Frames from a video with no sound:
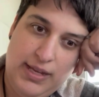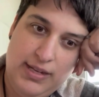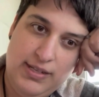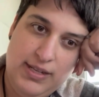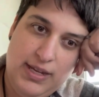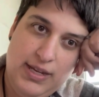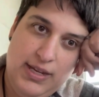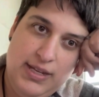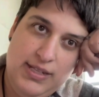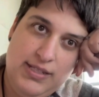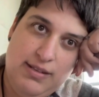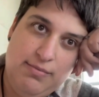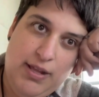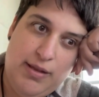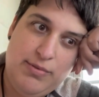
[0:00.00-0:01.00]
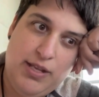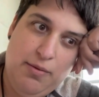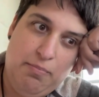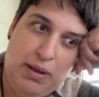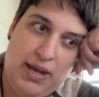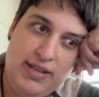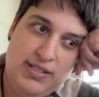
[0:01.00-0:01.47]
And sometimes he'll
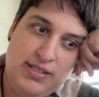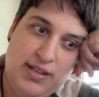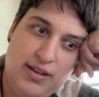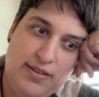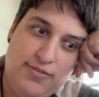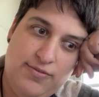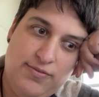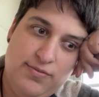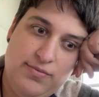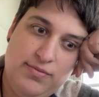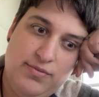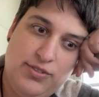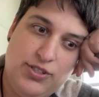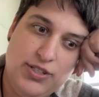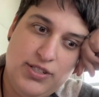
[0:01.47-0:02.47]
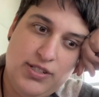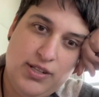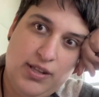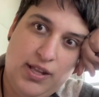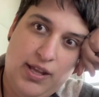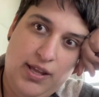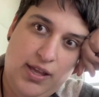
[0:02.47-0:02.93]
buy stuff just to
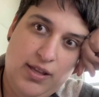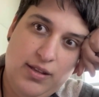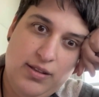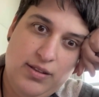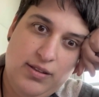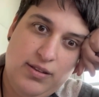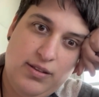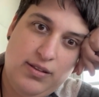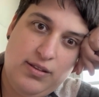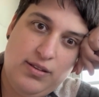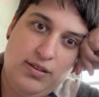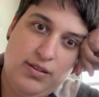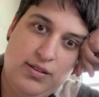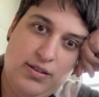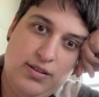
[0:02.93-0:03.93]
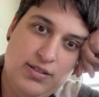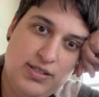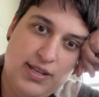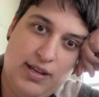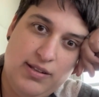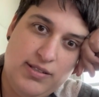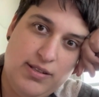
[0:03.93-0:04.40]
like
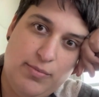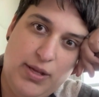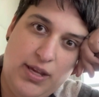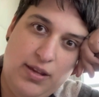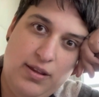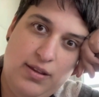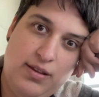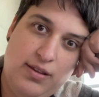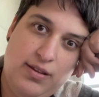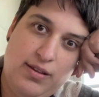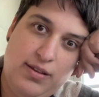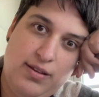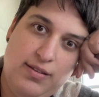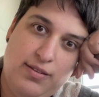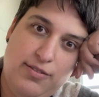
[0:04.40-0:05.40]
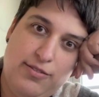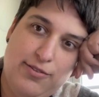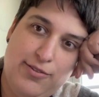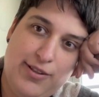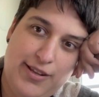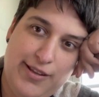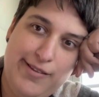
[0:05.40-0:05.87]
sell to me.
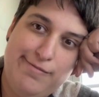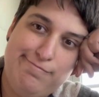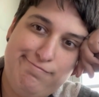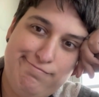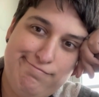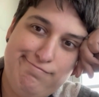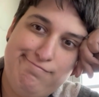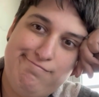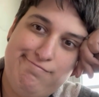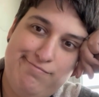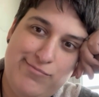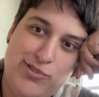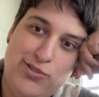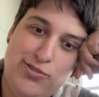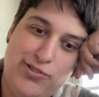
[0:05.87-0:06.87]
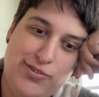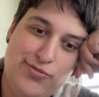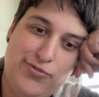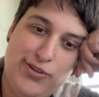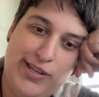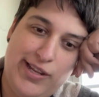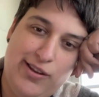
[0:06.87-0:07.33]
So like, dude, you're
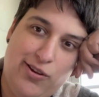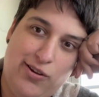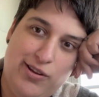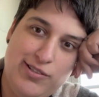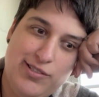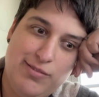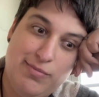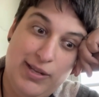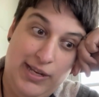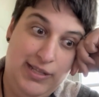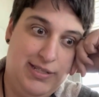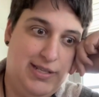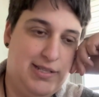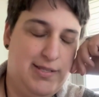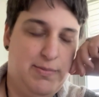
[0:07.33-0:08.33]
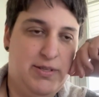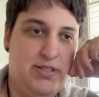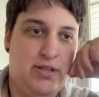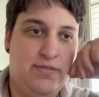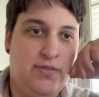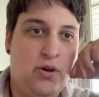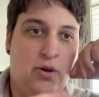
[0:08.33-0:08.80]
freaking awesome. And he sends me
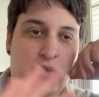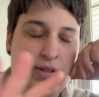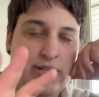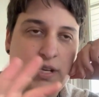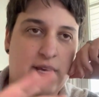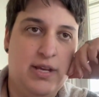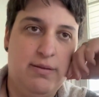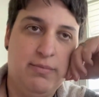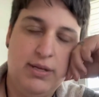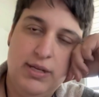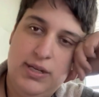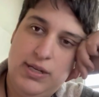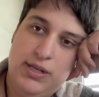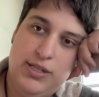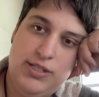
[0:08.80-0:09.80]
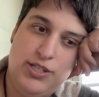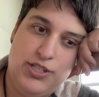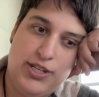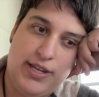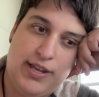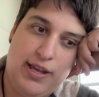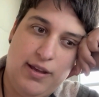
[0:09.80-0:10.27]
stuff all the time to
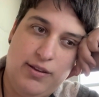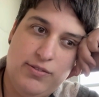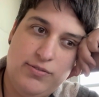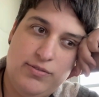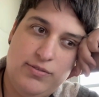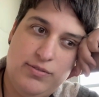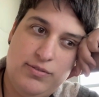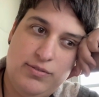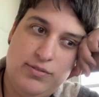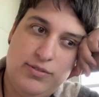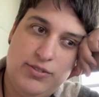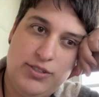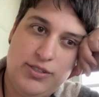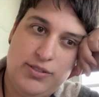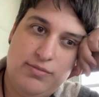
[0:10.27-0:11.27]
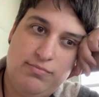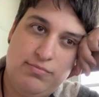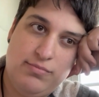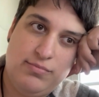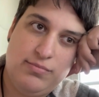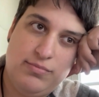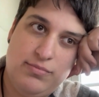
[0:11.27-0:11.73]
check out. Just
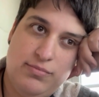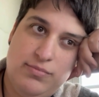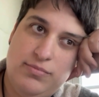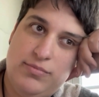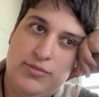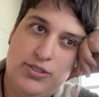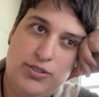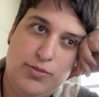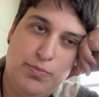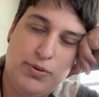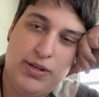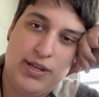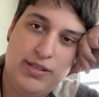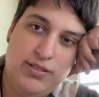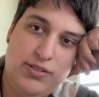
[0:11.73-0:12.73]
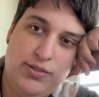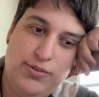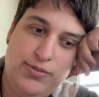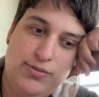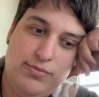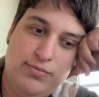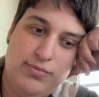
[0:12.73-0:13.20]
super nice
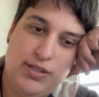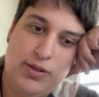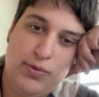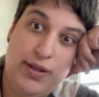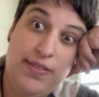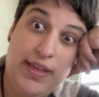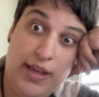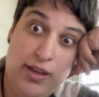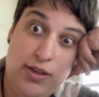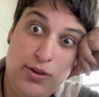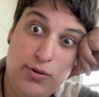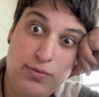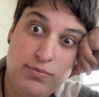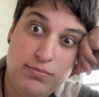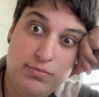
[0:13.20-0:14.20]
dude. Anyway, thank you.